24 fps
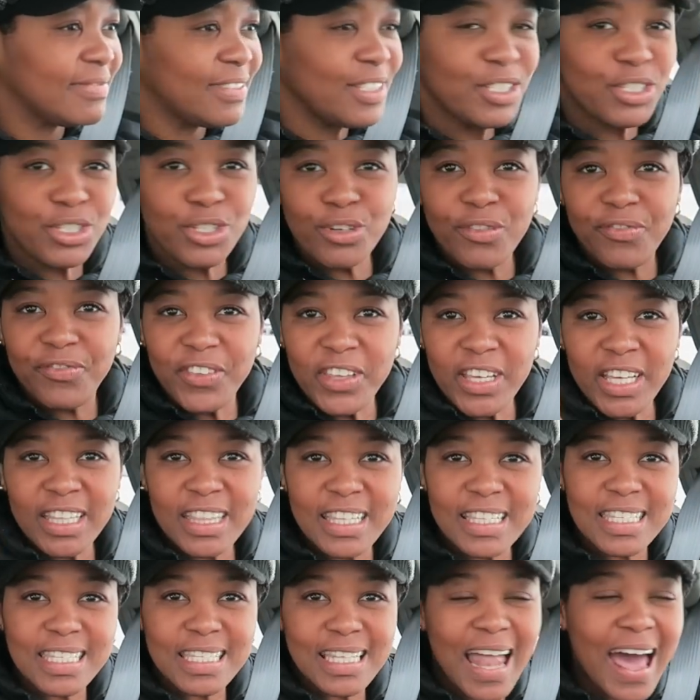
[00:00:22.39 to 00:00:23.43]
Did you feel
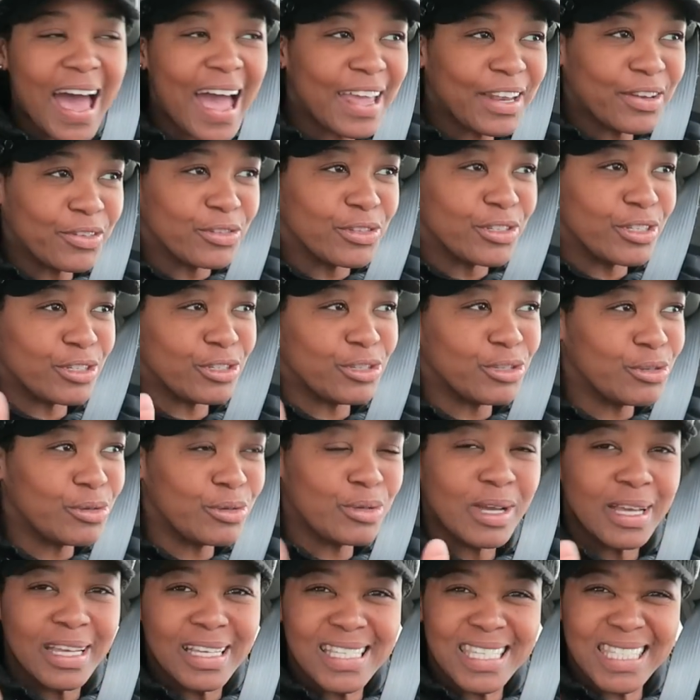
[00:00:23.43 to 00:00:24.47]
the slide or did
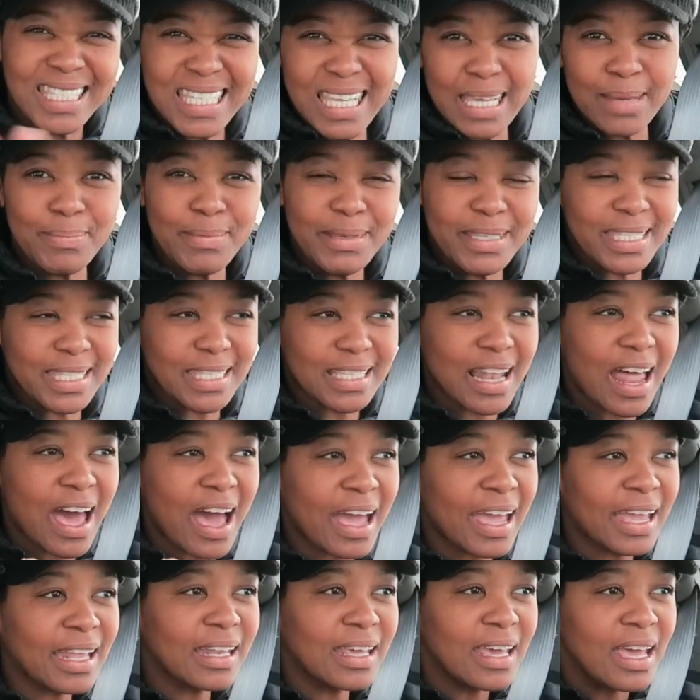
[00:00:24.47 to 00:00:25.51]
you see me
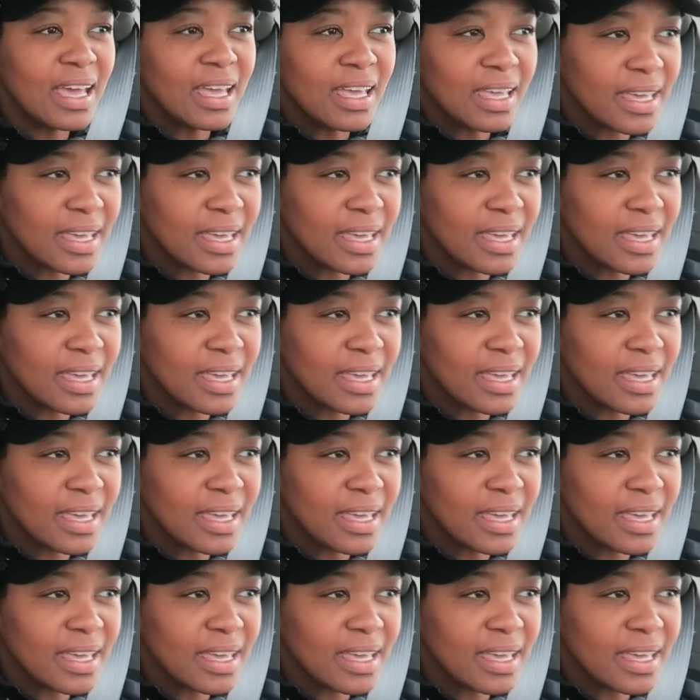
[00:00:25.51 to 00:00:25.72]
slide?